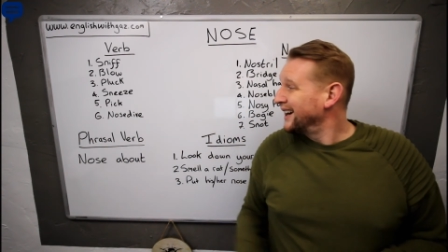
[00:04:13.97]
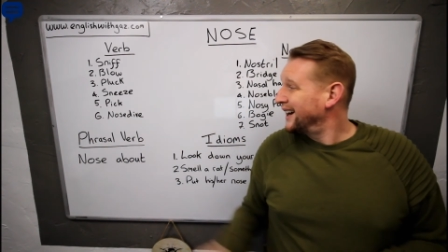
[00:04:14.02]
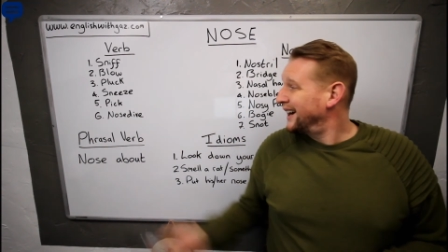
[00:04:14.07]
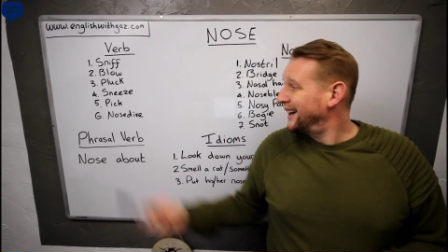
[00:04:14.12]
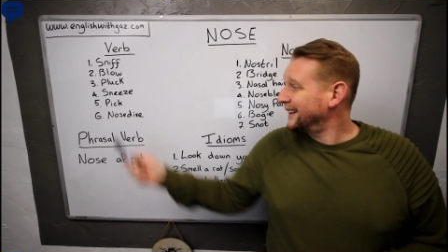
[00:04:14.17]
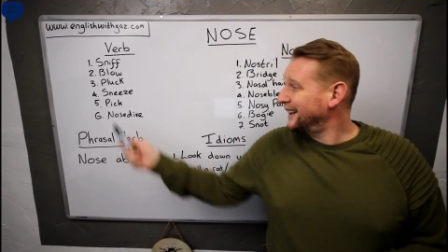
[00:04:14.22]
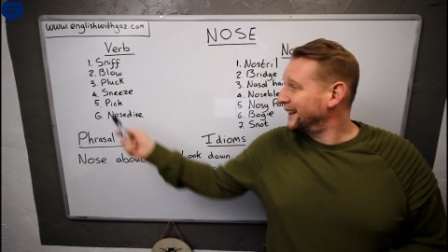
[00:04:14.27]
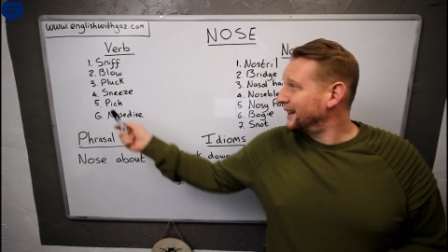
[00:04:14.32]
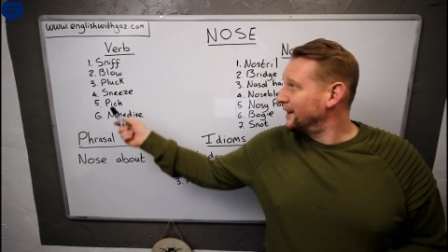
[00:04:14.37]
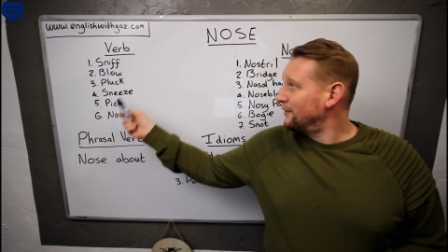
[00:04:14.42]

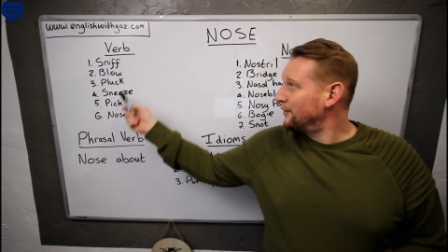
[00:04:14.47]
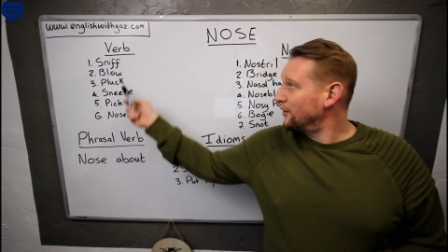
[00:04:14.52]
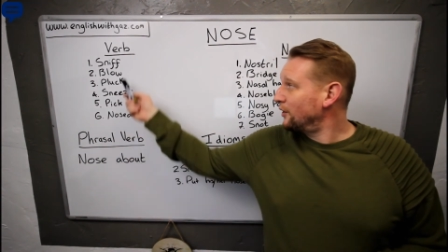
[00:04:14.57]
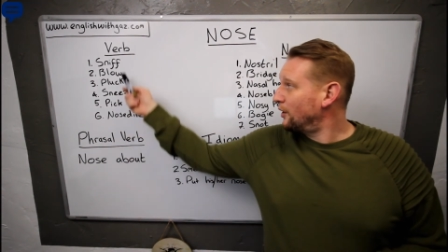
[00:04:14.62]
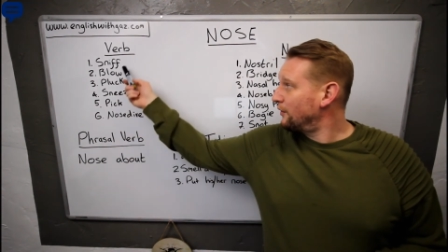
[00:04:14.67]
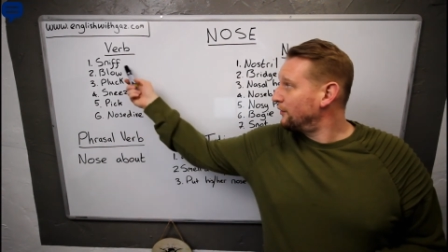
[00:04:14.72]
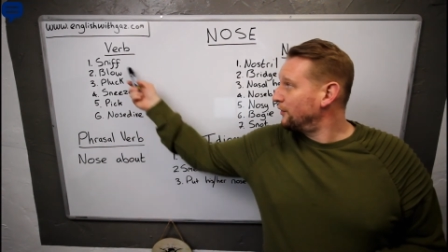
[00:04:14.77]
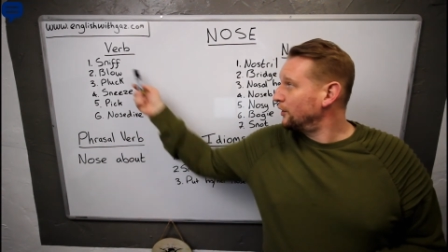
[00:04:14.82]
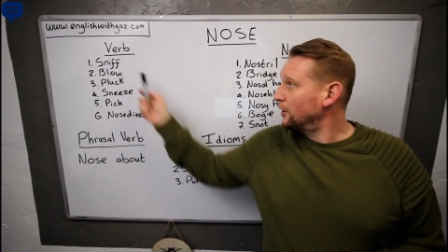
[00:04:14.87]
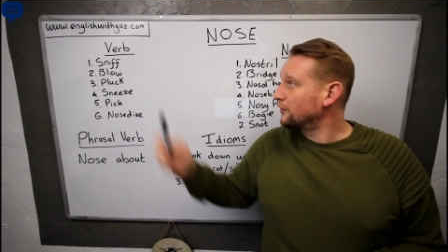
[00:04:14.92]
Again, if you're
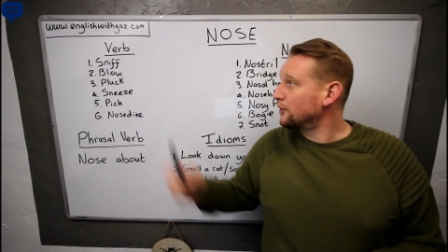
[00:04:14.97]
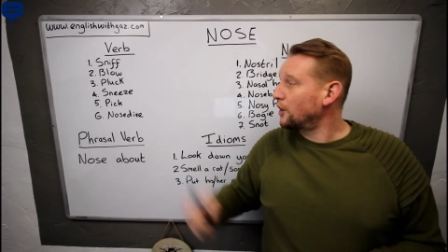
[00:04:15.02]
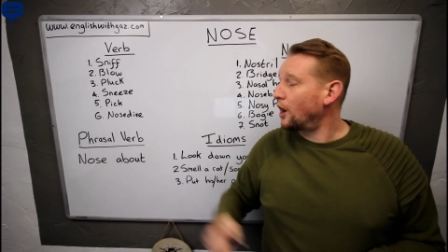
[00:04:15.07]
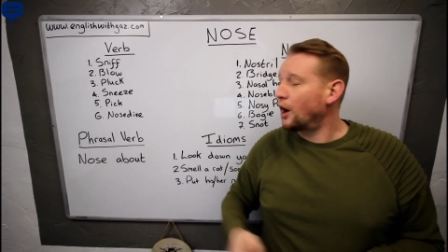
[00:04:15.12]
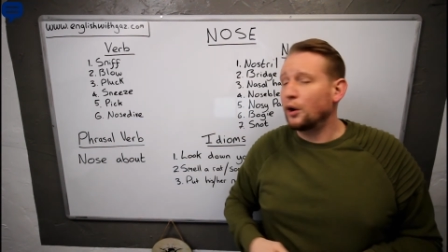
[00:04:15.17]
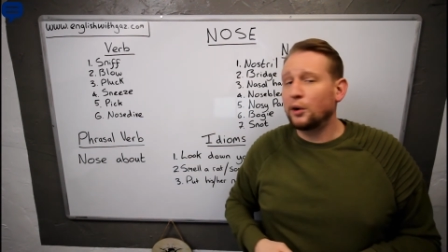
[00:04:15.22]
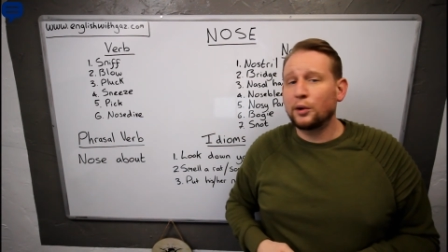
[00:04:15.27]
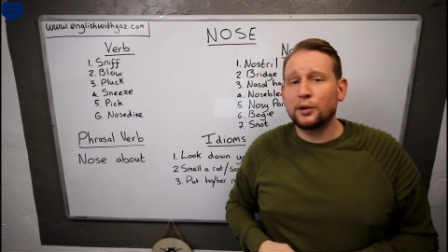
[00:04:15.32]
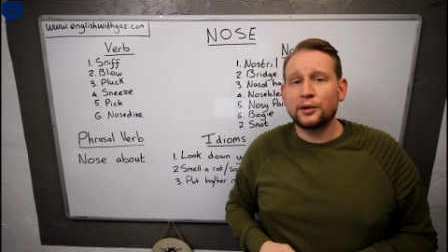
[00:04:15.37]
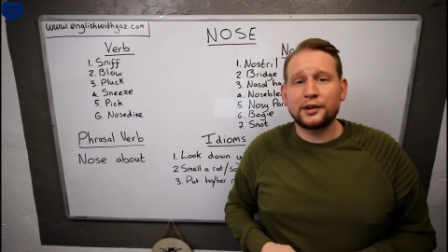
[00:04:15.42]
full of
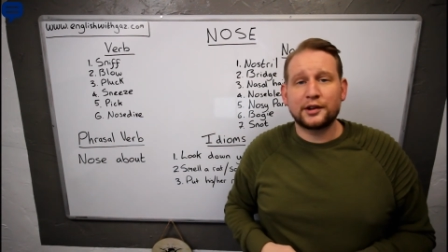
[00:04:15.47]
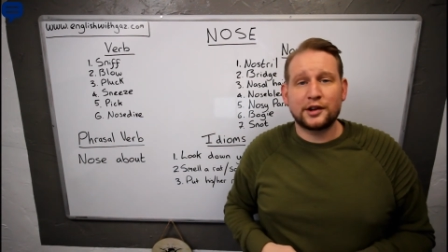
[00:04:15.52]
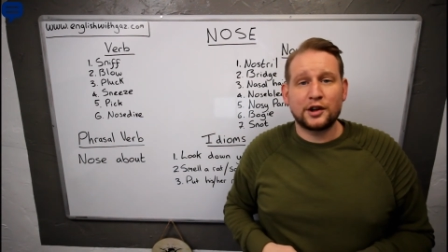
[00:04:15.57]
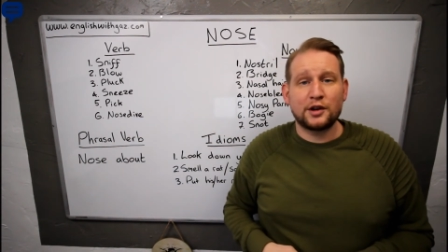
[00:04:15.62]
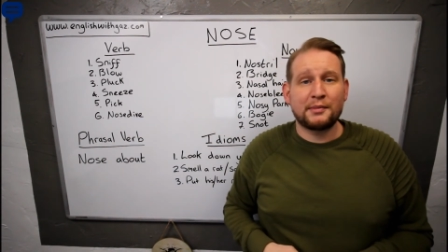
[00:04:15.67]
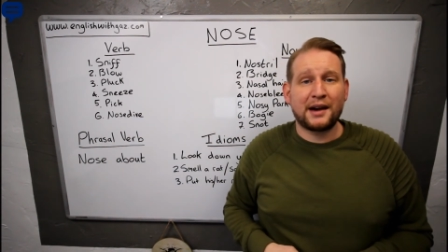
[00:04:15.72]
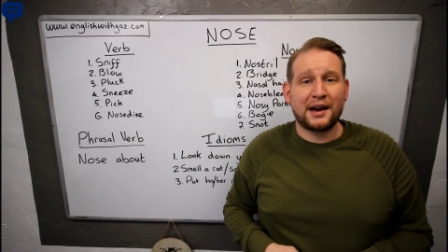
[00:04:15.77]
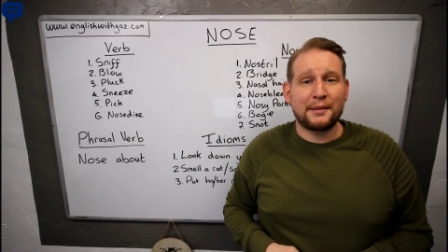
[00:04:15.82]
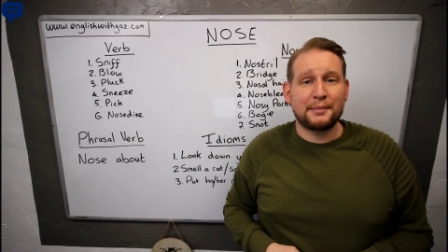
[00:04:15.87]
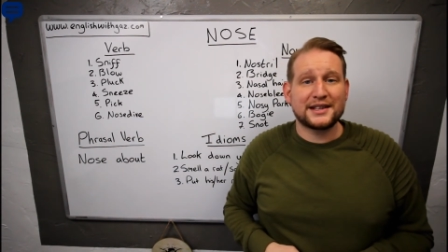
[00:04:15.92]
cold, you
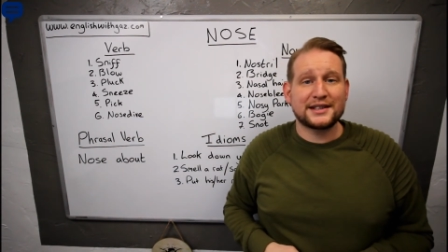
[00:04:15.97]
might be